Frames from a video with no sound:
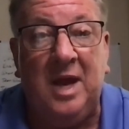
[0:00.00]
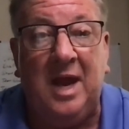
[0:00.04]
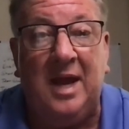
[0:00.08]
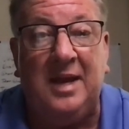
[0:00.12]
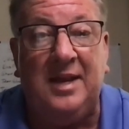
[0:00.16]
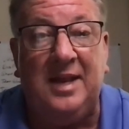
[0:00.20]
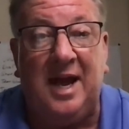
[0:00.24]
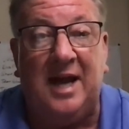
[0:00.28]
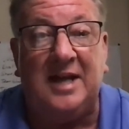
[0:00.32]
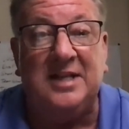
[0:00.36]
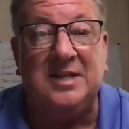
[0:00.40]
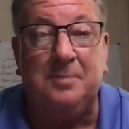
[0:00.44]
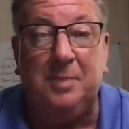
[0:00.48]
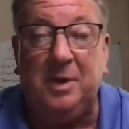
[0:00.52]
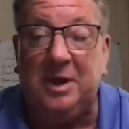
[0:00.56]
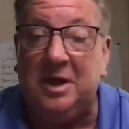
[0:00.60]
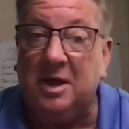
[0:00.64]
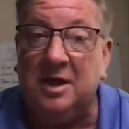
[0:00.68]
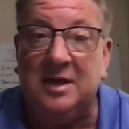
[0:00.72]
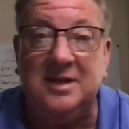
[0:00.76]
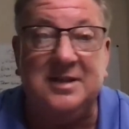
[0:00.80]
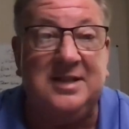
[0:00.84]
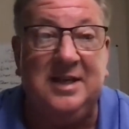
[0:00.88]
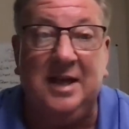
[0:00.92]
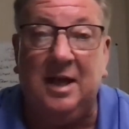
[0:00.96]
And that's
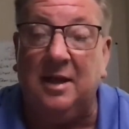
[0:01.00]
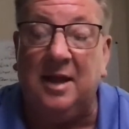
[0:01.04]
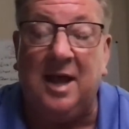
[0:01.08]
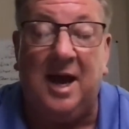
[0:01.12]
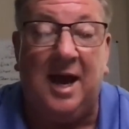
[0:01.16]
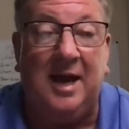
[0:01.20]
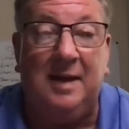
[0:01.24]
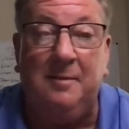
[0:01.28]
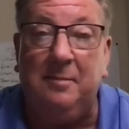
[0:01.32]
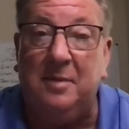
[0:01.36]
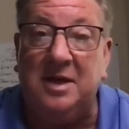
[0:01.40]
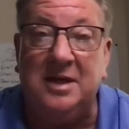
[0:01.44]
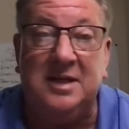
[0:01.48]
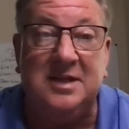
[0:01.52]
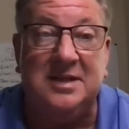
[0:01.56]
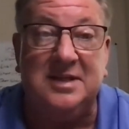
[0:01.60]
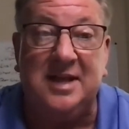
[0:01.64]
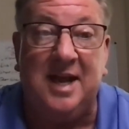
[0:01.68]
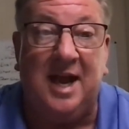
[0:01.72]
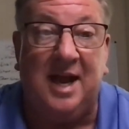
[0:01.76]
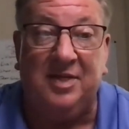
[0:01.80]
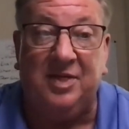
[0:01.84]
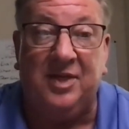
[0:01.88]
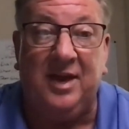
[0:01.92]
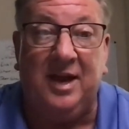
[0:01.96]
because the alignment is
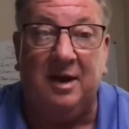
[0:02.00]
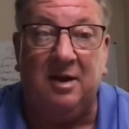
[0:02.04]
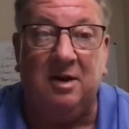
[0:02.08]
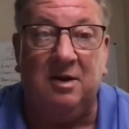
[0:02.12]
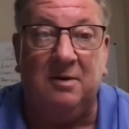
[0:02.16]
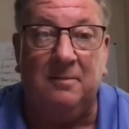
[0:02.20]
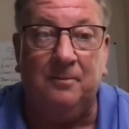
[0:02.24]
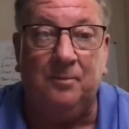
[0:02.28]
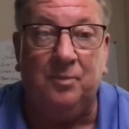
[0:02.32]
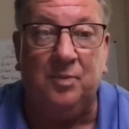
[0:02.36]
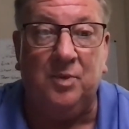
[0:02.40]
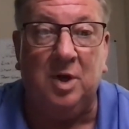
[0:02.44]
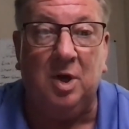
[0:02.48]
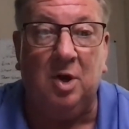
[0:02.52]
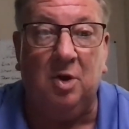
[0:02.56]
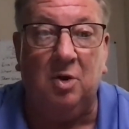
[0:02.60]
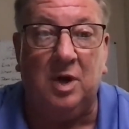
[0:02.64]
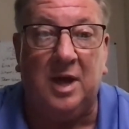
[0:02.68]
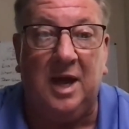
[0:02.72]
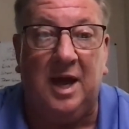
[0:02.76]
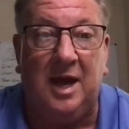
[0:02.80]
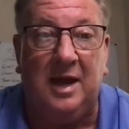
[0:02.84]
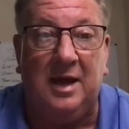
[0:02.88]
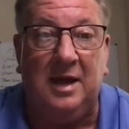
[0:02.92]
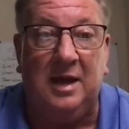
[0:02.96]
not there,
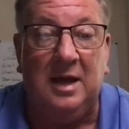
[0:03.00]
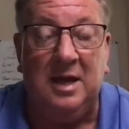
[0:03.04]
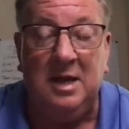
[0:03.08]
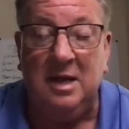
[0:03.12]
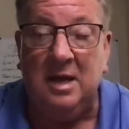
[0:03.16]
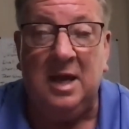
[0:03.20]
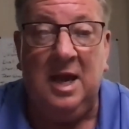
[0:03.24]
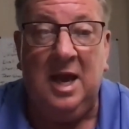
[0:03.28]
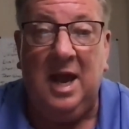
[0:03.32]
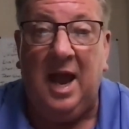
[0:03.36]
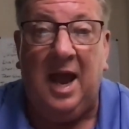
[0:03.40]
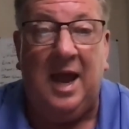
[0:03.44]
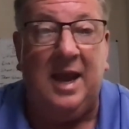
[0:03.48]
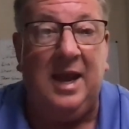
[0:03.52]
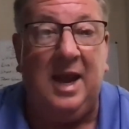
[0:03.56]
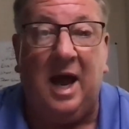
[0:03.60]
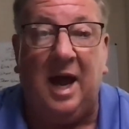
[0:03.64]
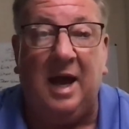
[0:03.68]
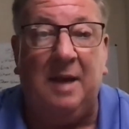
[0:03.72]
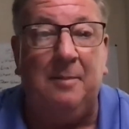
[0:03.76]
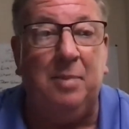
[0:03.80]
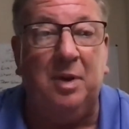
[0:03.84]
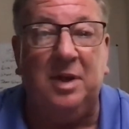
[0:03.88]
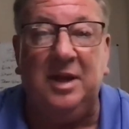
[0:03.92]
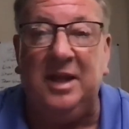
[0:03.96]
okay? And
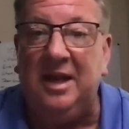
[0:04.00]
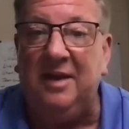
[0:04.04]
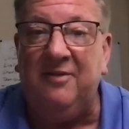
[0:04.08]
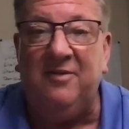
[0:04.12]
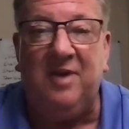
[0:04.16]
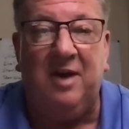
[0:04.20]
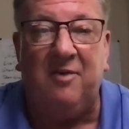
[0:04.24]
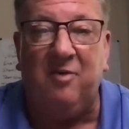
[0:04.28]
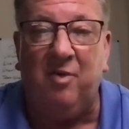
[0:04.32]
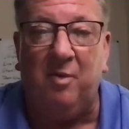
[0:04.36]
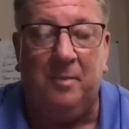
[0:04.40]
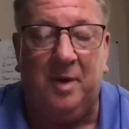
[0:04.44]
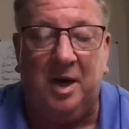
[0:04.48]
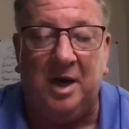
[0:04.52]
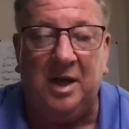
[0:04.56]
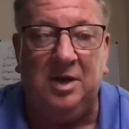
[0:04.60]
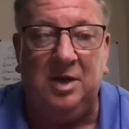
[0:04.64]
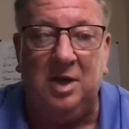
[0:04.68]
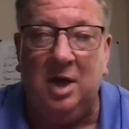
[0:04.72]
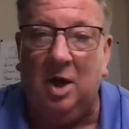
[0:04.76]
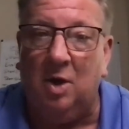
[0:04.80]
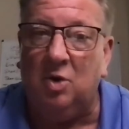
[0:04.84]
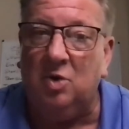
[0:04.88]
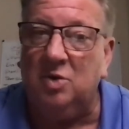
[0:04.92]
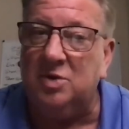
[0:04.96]
I believe everybody
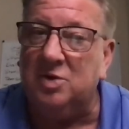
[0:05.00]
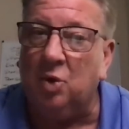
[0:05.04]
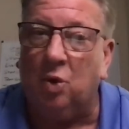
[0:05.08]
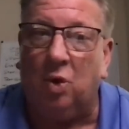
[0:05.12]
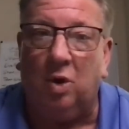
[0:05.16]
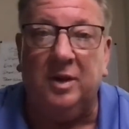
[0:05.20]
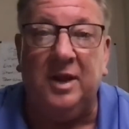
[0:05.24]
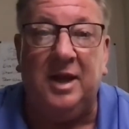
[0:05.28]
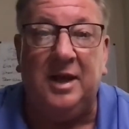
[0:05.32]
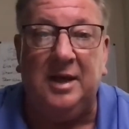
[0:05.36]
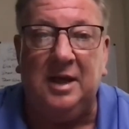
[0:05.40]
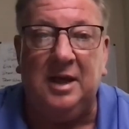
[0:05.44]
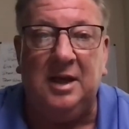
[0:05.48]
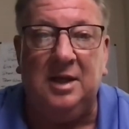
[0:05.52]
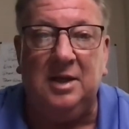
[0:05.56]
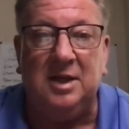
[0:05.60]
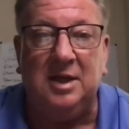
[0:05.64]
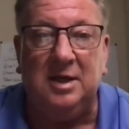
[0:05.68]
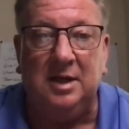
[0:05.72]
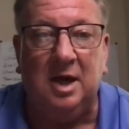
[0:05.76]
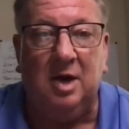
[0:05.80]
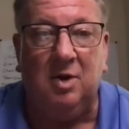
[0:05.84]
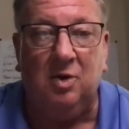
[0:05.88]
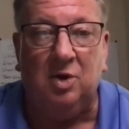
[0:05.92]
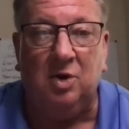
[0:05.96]
knows all they need to
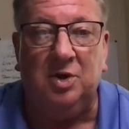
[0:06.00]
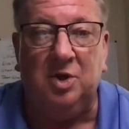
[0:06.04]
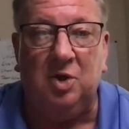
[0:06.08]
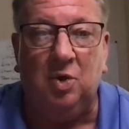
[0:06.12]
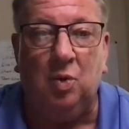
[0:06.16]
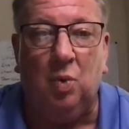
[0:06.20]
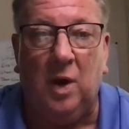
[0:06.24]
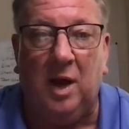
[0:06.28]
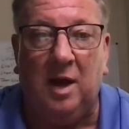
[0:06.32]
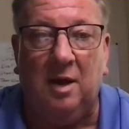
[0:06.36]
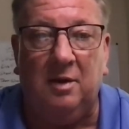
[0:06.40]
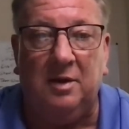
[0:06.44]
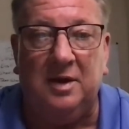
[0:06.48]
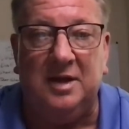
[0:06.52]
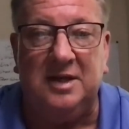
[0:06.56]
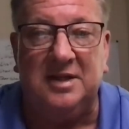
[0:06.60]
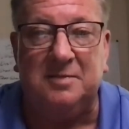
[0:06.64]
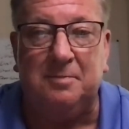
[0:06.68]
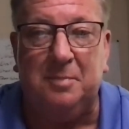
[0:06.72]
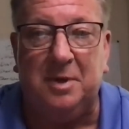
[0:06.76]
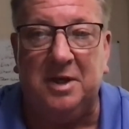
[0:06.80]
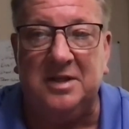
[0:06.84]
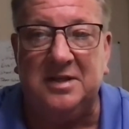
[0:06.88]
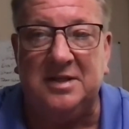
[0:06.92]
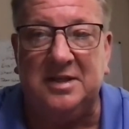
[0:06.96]
know to do well in this
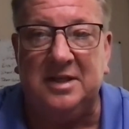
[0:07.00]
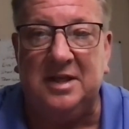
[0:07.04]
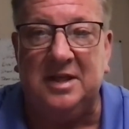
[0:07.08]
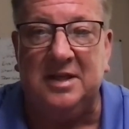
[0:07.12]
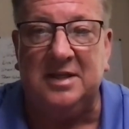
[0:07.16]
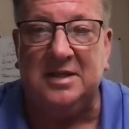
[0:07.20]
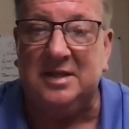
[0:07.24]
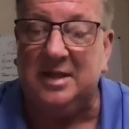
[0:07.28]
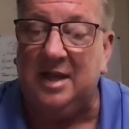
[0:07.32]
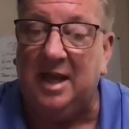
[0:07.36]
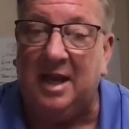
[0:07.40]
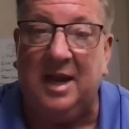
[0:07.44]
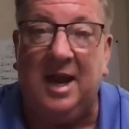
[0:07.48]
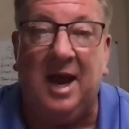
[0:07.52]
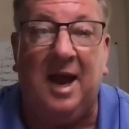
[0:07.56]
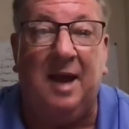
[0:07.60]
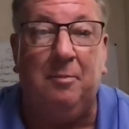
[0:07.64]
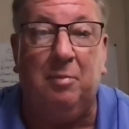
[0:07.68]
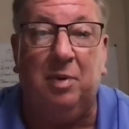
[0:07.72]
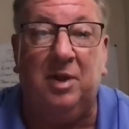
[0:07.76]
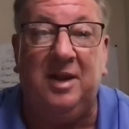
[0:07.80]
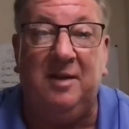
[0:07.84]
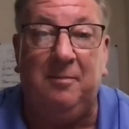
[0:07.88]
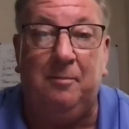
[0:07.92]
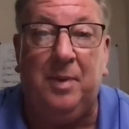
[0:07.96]
business. And I
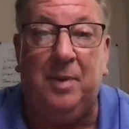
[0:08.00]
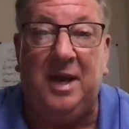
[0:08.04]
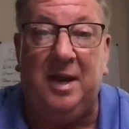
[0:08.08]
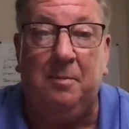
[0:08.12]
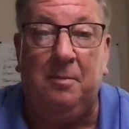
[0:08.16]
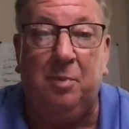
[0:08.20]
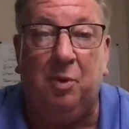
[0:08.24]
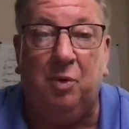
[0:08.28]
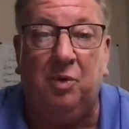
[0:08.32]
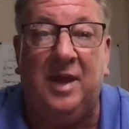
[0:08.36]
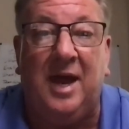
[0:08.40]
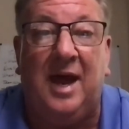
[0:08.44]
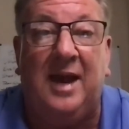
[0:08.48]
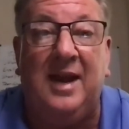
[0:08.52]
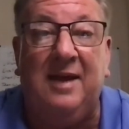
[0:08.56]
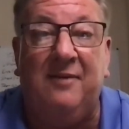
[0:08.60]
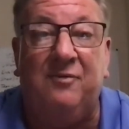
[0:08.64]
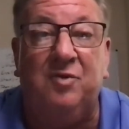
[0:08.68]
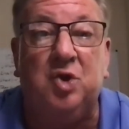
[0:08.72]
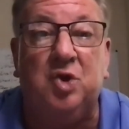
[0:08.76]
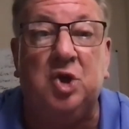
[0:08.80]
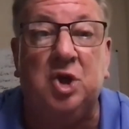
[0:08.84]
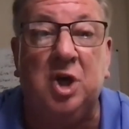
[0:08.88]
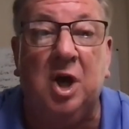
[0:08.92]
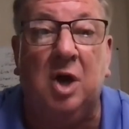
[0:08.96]
believe people that
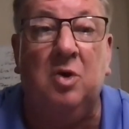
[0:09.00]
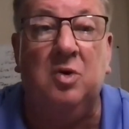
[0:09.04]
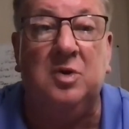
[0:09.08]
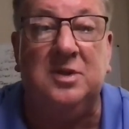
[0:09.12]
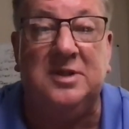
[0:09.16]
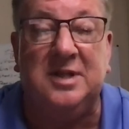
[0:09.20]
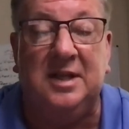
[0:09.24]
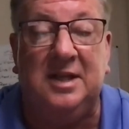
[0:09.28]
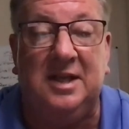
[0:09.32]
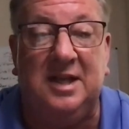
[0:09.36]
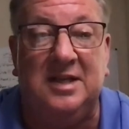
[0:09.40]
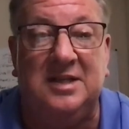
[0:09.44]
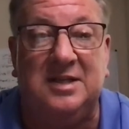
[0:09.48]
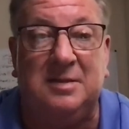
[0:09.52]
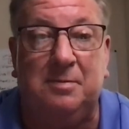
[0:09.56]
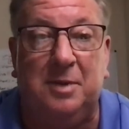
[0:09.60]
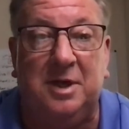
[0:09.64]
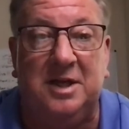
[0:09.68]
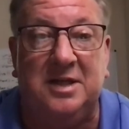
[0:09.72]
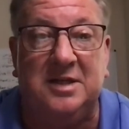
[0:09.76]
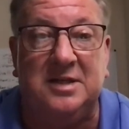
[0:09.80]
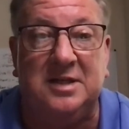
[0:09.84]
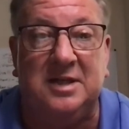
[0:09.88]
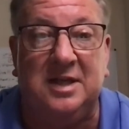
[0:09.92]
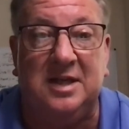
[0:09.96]
have chosen this
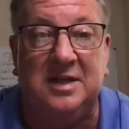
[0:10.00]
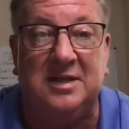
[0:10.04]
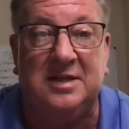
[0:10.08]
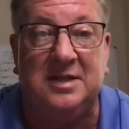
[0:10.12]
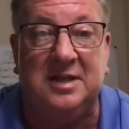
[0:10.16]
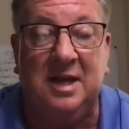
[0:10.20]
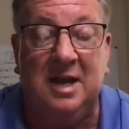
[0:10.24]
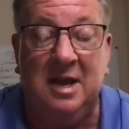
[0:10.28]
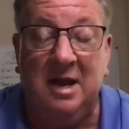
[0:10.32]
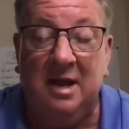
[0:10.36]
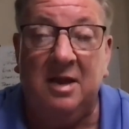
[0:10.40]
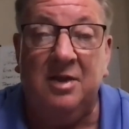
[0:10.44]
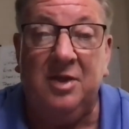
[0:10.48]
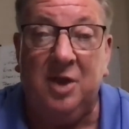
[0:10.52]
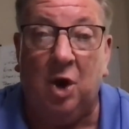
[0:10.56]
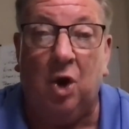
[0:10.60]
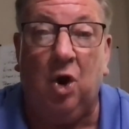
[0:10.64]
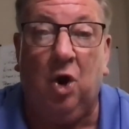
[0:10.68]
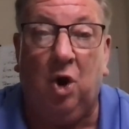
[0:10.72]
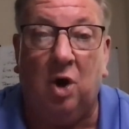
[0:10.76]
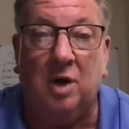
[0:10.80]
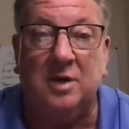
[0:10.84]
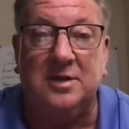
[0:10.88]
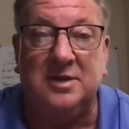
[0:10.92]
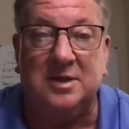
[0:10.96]
business, their
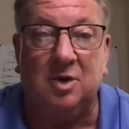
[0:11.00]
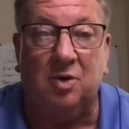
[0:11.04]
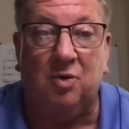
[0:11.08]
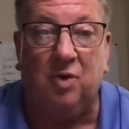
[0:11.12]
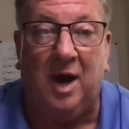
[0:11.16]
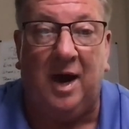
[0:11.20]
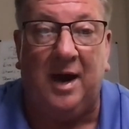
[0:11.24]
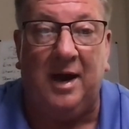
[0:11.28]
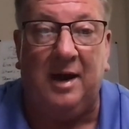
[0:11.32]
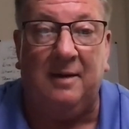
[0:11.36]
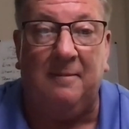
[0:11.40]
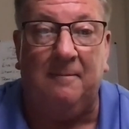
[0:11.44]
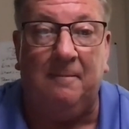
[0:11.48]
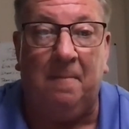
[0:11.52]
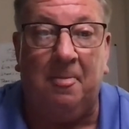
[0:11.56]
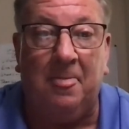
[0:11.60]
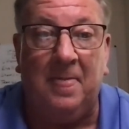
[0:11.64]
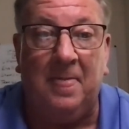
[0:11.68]
hearts are right.